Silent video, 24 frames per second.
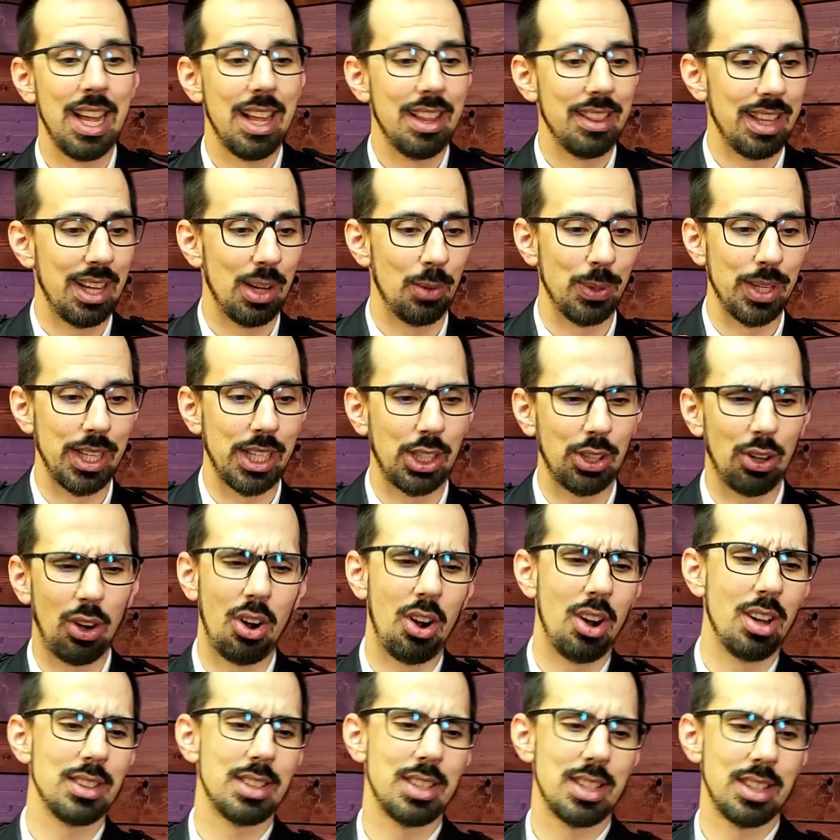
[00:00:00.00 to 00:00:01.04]
that we
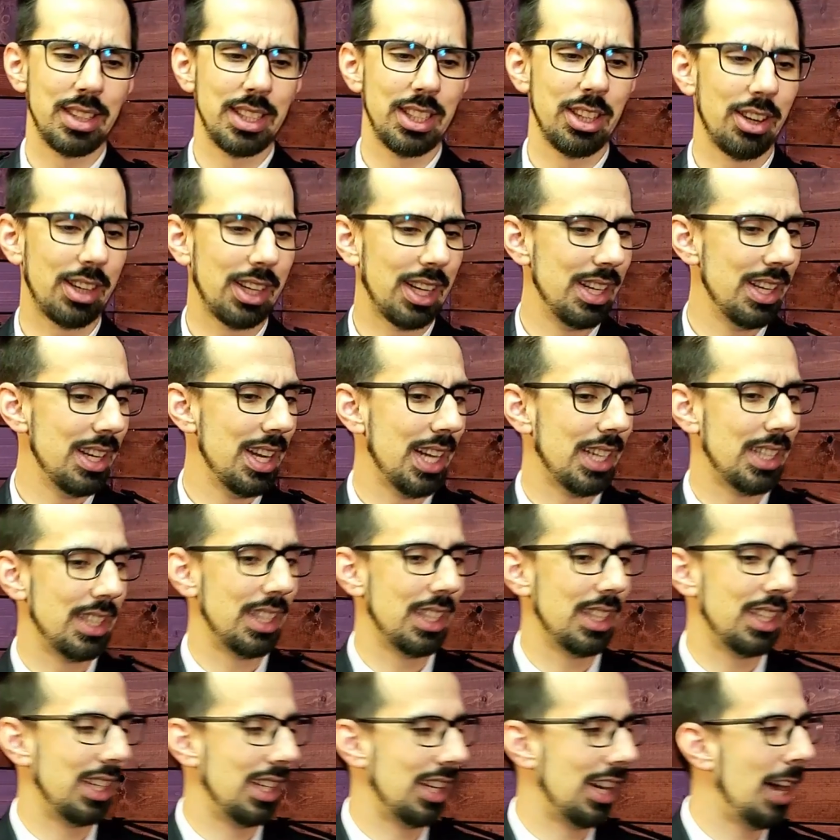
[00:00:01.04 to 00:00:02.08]
constantly are
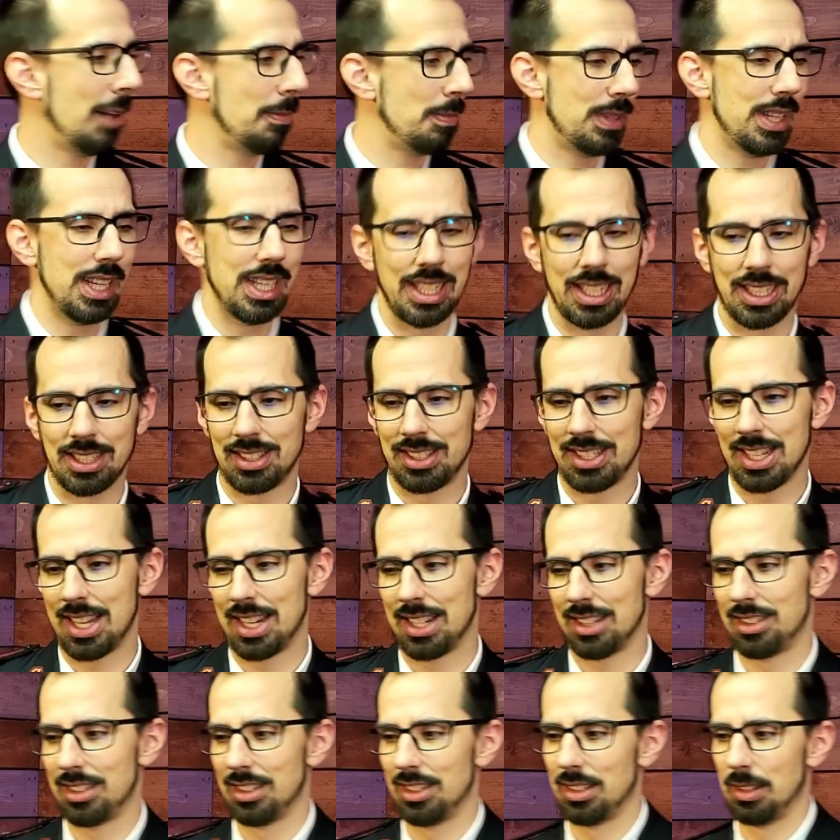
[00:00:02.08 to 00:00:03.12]
connected and updating
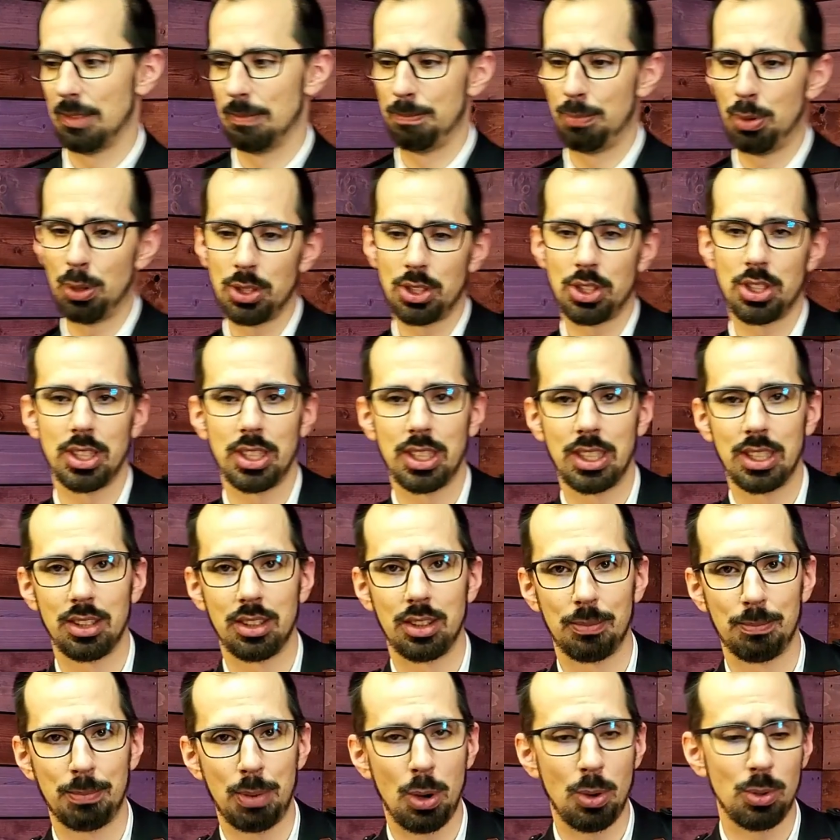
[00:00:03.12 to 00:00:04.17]
statuses and pushing
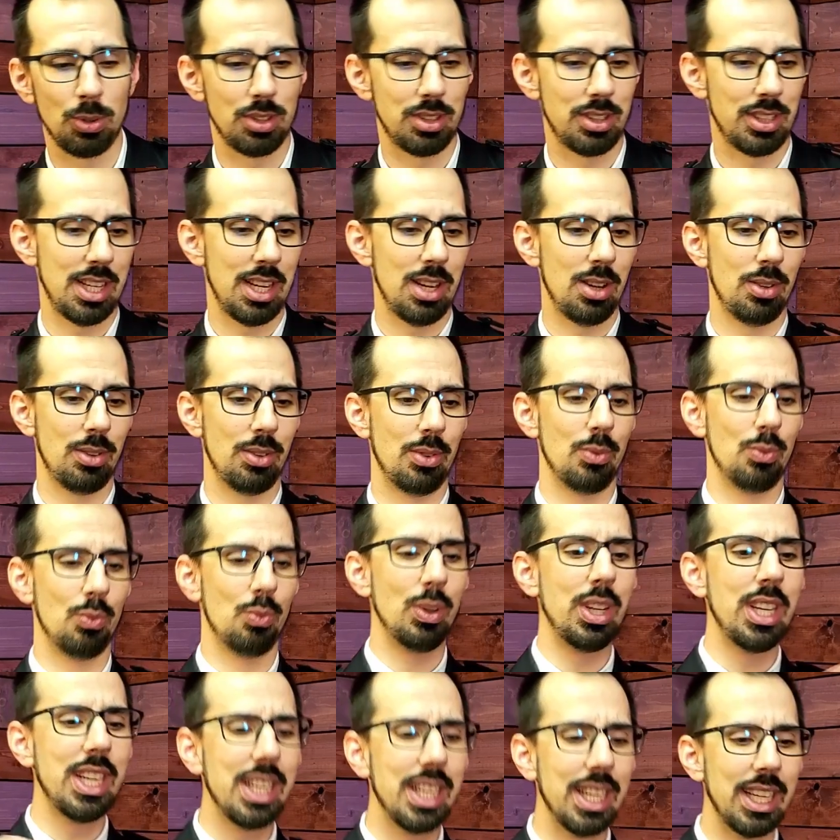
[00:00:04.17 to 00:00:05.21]
posts out and
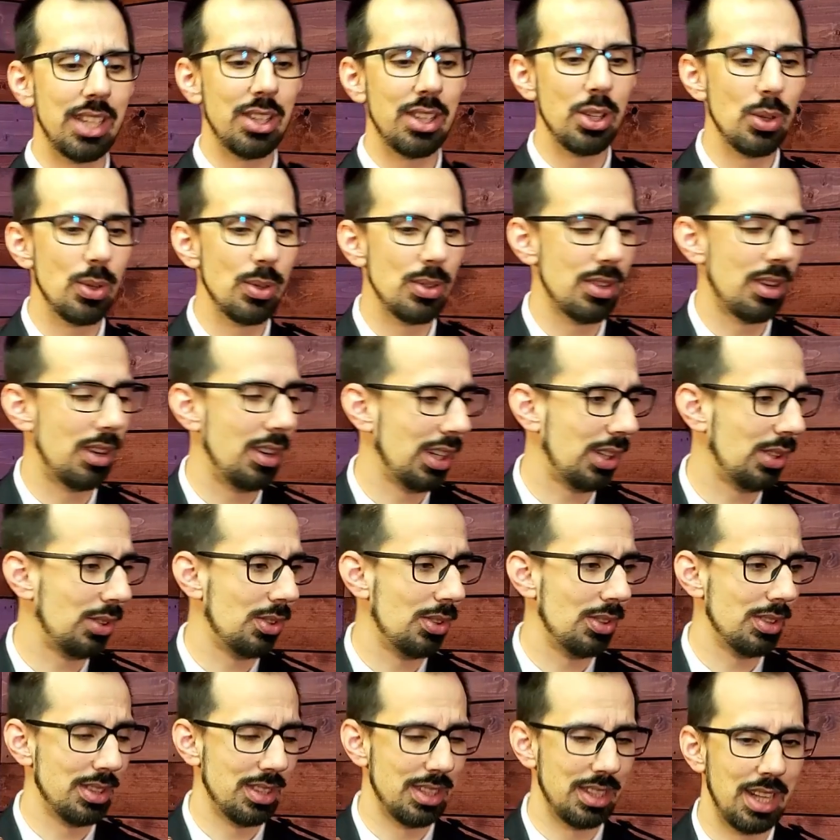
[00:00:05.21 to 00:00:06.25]
reading news
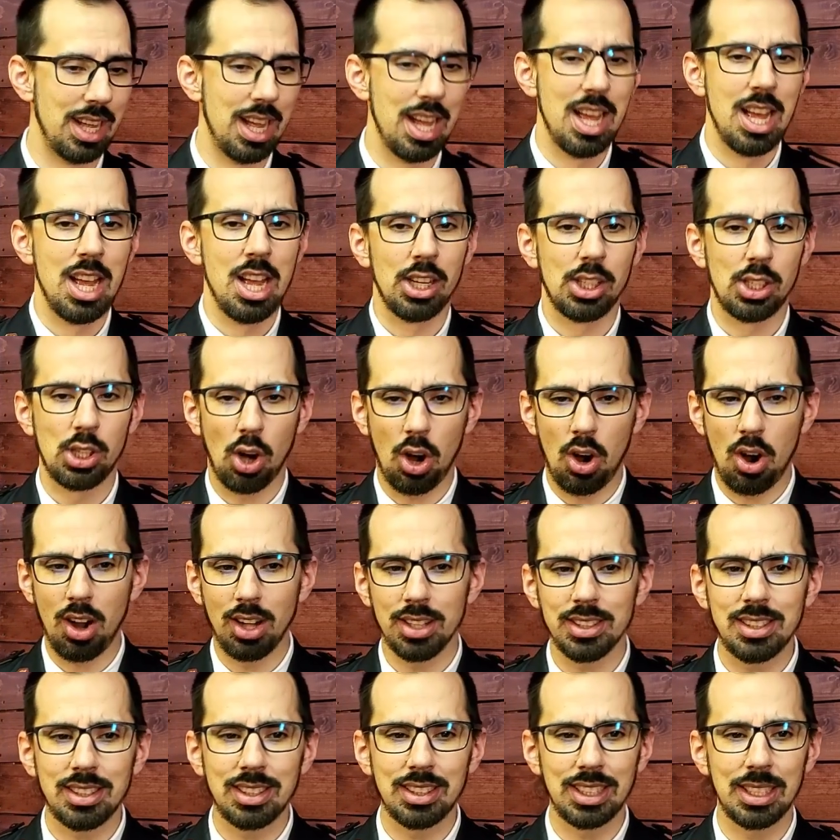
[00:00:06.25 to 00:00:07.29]
articles and
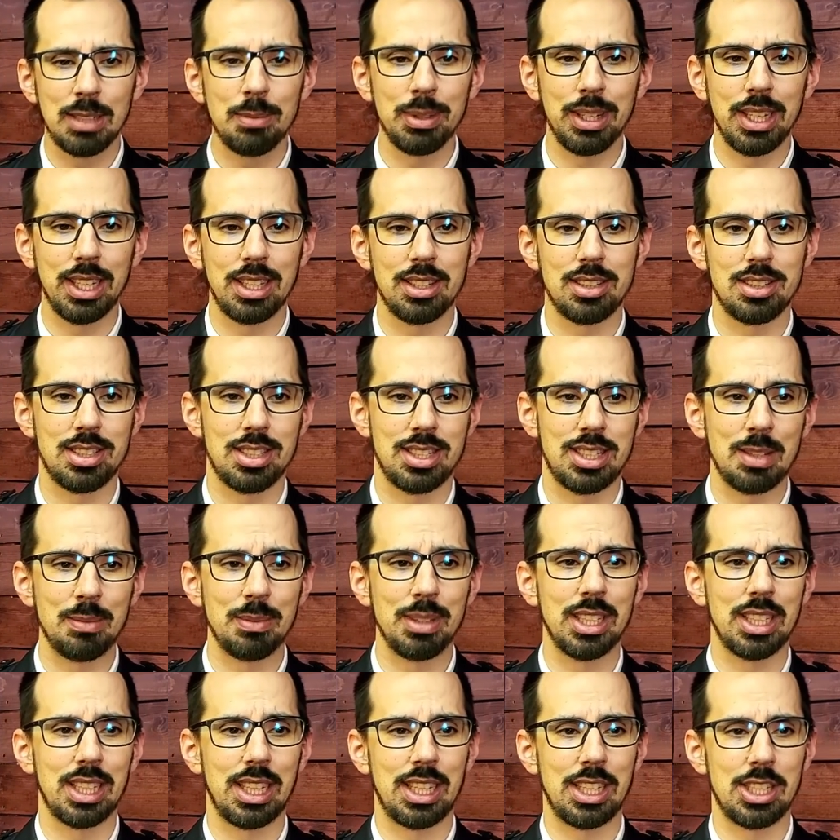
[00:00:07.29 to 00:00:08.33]
constantly being
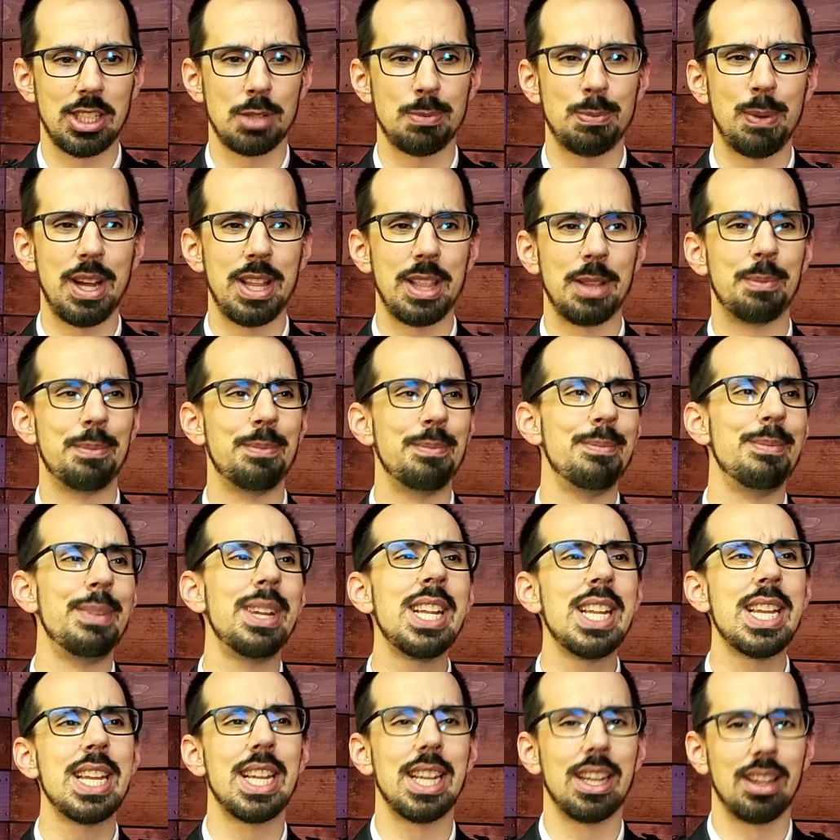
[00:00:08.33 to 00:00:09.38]
stimulated just by the
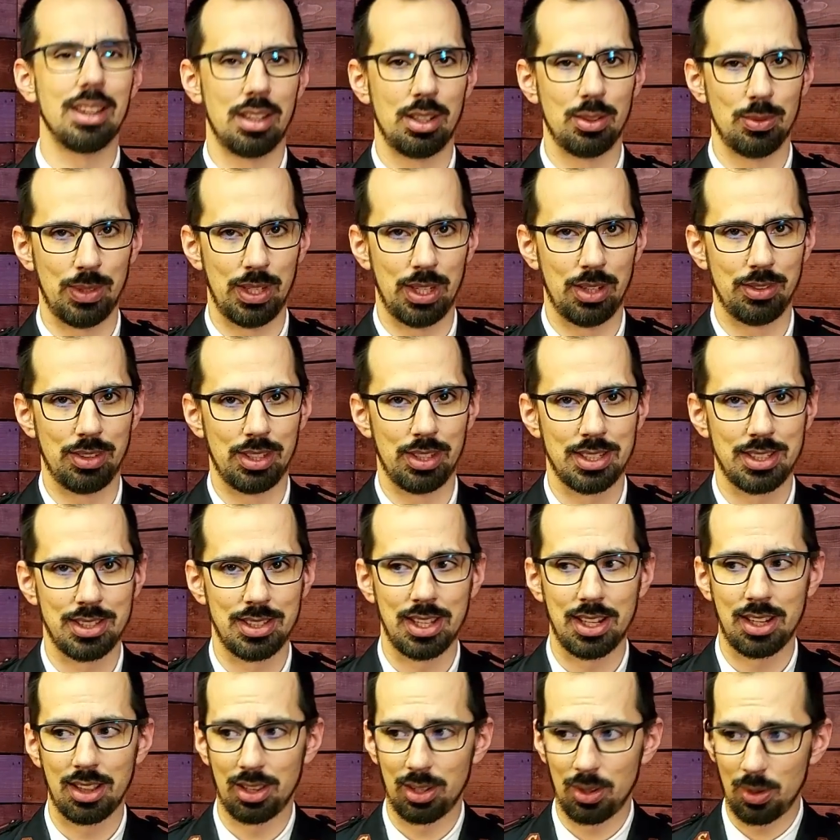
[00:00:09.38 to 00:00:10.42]
media around us, let
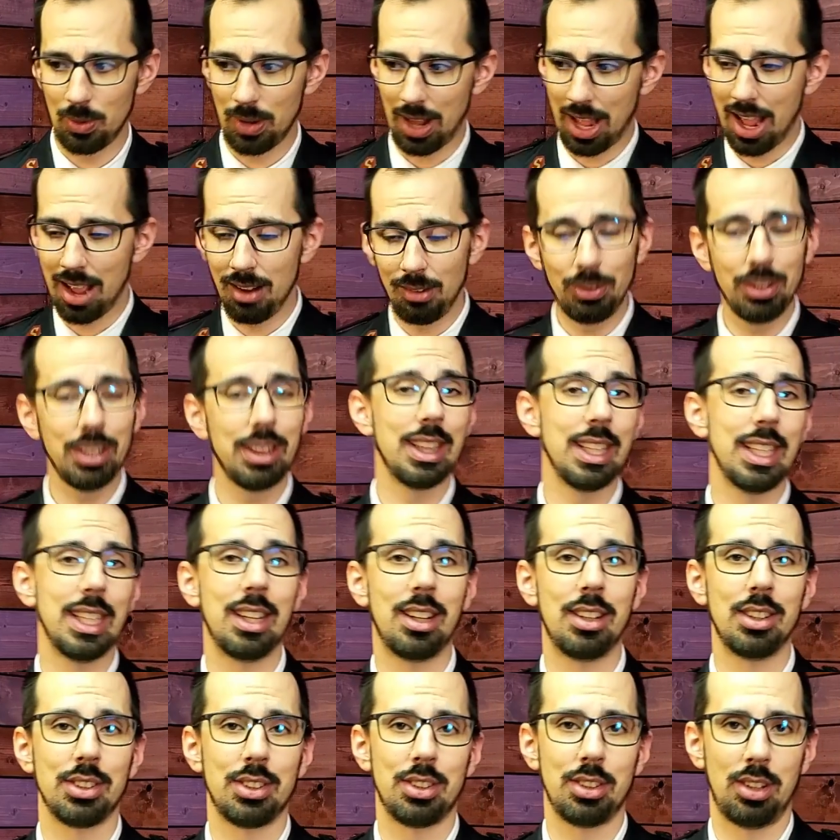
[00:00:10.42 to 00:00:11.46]
alone everything
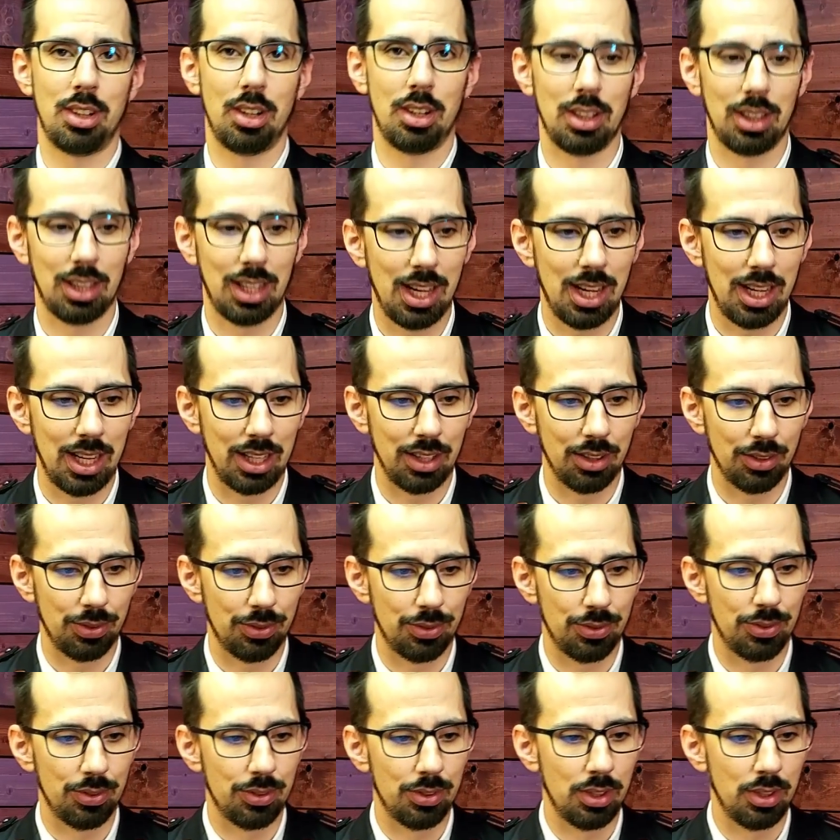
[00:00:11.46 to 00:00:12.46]
else in our life.